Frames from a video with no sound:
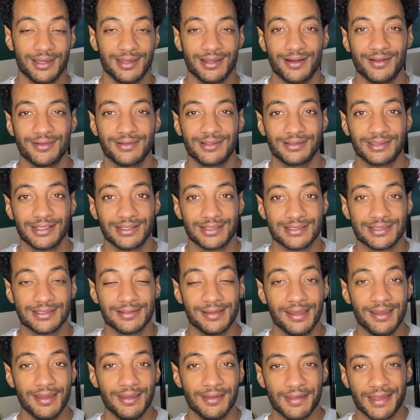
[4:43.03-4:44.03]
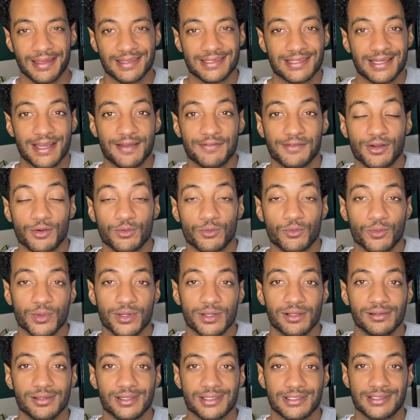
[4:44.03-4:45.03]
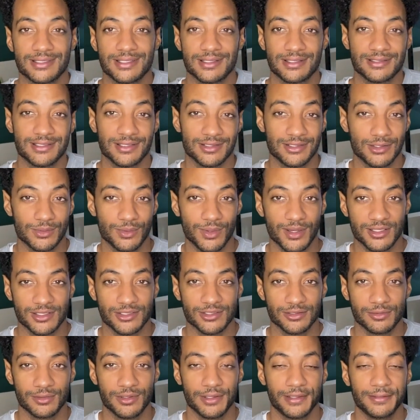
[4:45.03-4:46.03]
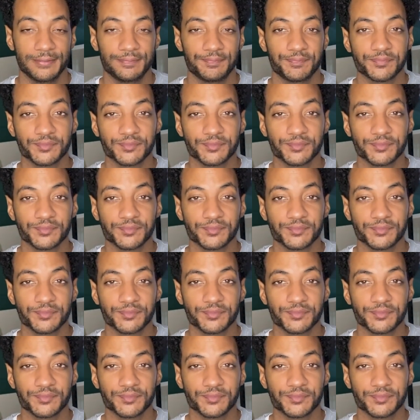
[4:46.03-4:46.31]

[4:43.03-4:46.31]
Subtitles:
And I think that's not even a realistic situation, right?